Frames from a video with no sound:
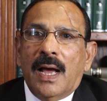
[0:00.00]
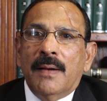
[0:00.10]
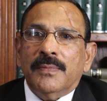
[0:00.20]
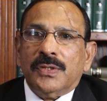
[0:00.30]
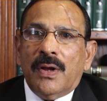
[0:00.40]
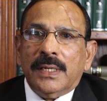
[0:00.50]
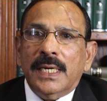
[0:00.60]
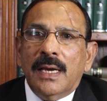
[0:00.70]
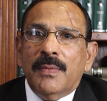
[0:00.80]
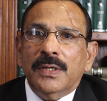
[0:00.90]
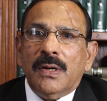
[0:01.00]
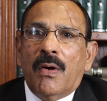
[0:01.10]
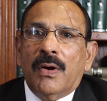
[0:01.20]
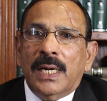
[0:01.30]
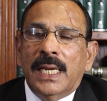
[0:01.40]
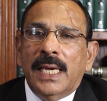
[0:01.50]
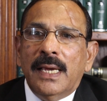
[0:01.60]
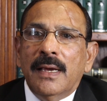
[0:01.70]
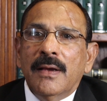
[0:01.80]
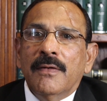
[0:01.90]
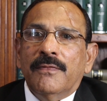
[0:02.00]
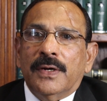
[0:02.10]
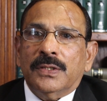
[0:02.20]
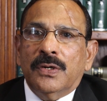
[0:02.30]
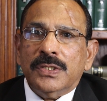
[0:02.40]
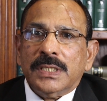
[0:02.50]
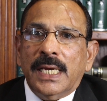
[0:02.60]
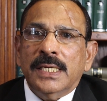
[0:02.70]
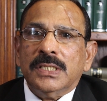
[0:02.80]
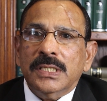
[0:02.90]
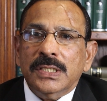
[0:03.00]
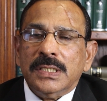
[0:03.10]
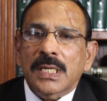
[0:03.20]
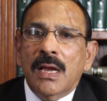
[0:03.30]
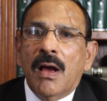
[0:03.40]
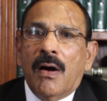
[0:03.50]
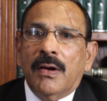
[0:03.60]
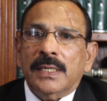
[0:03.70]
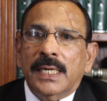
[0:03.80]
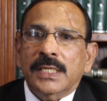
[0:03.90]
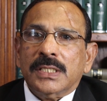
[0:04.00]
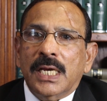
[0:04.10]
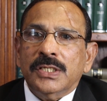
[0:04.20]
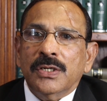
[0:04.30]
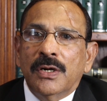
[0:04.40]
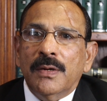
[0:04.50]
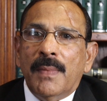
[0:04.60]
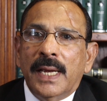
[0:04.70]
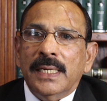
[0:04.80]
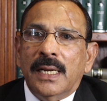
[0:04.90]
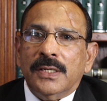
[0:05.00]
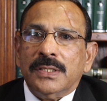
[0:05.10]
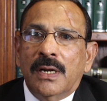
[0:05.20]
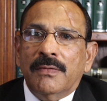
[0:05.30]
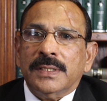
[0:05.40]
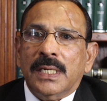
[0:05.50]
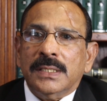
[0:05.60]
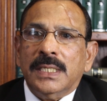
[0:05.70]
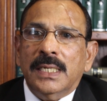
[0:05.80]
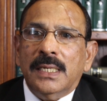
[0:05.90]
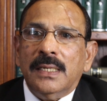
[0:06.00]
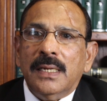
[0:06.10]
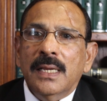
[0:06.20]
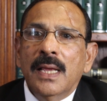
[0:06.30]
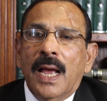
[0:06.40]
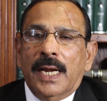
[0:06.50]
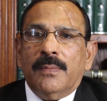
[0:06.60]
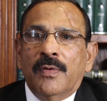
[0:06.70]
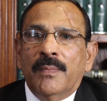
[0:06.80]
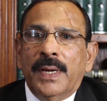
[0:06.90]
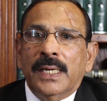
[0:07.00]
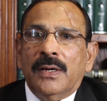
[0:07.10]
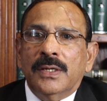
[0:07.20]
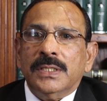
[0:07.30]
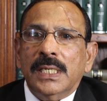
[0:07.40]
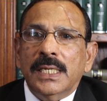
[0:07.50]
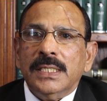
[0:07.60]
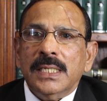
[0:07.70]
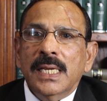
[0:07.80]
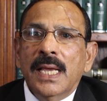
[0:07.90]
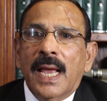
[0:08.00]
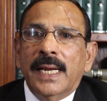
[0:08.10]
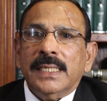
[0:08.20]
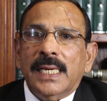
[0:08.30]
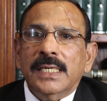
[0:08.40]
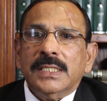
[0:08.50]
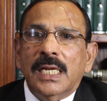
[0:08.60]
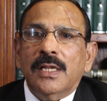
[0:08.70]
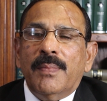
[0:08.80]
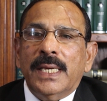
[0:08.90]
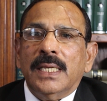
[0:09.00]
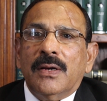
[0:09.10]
I'm talking about only for those cases already scheduled by National Visa Center at Mumbai Consulate and cancelled by the